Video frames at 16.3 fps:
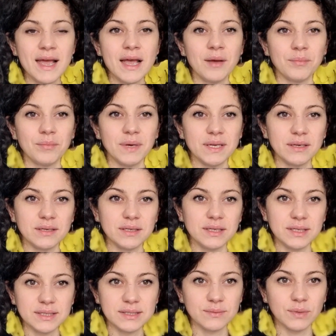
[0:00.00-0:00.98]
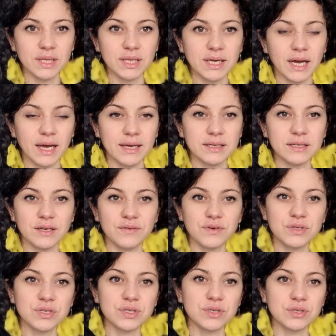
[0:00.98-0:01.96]
but this will kind of
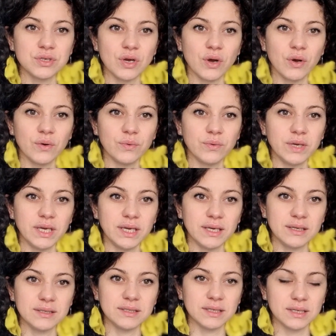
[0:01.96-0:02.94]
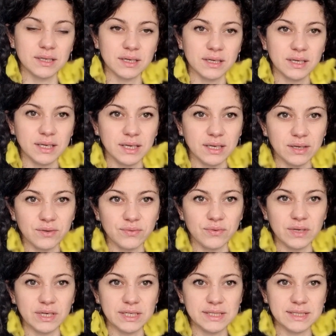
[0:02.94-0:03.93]
showing the
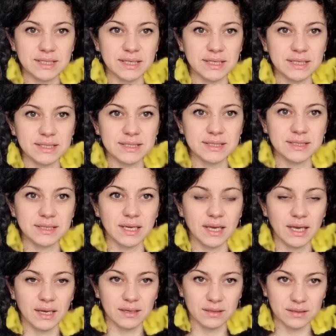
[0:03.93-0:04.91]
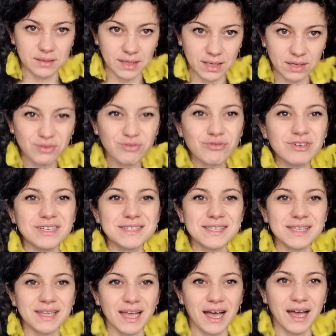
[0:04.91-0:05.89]
increases, the increased
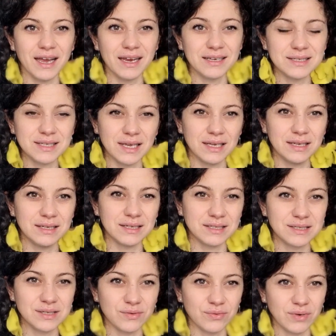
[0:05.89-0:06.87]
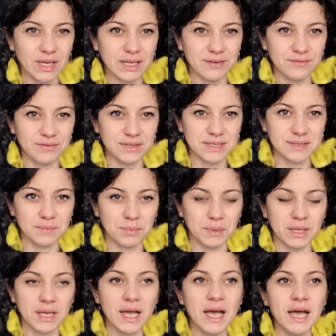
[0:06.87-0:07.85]
lines, and it's really
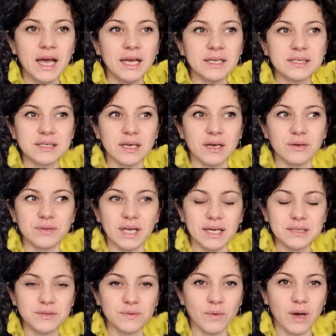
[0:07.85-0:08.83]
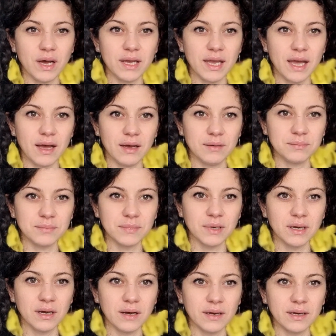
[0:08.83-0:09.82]
visible. So that's why I'm
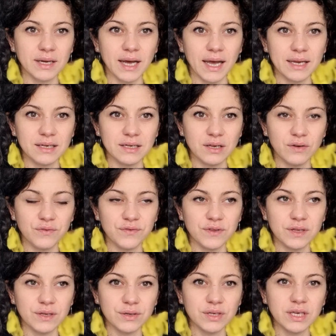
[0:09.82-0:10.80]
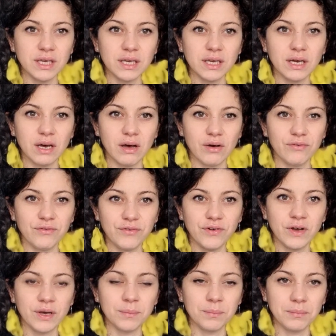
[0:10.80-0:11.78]
kind of looking of
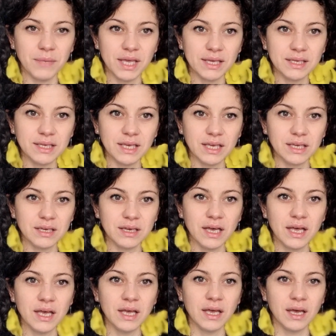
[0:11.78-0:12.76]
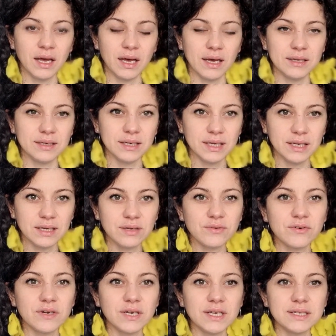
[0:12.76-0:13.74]
making an
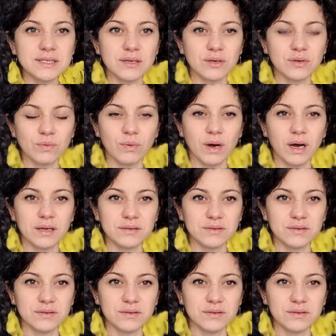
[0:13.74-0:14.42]
increase on one